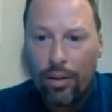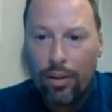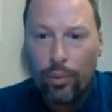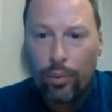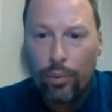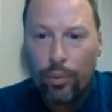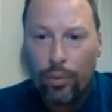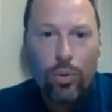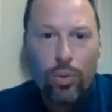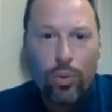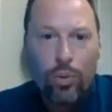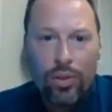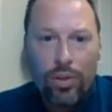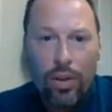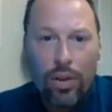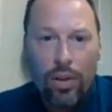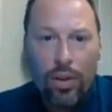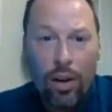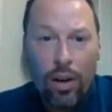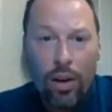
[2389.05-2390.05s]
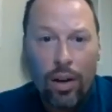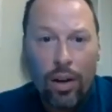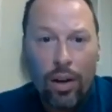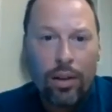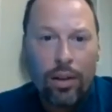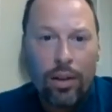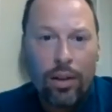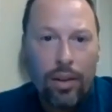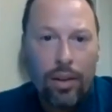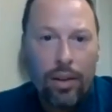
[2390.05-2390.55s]
resources
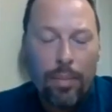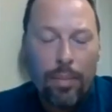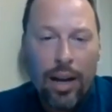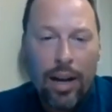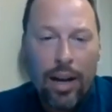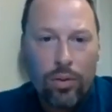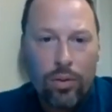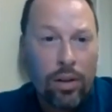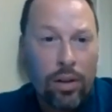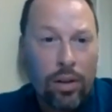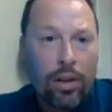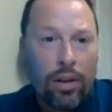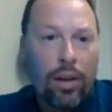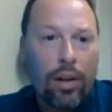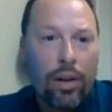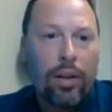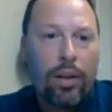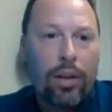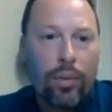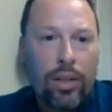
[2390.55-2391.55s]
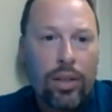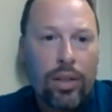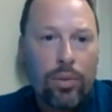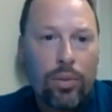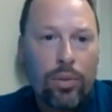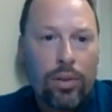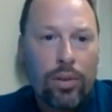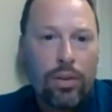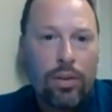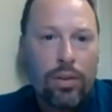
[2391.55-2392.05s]
on, Max Center and
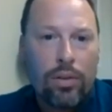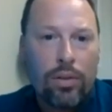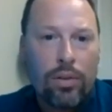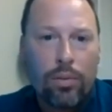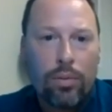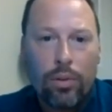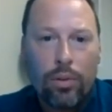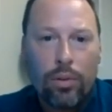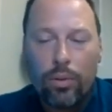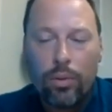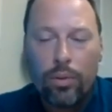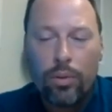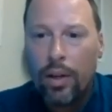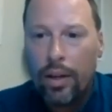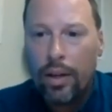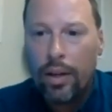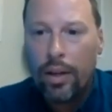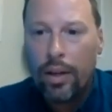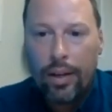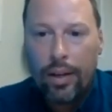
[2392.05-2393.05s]
resources through,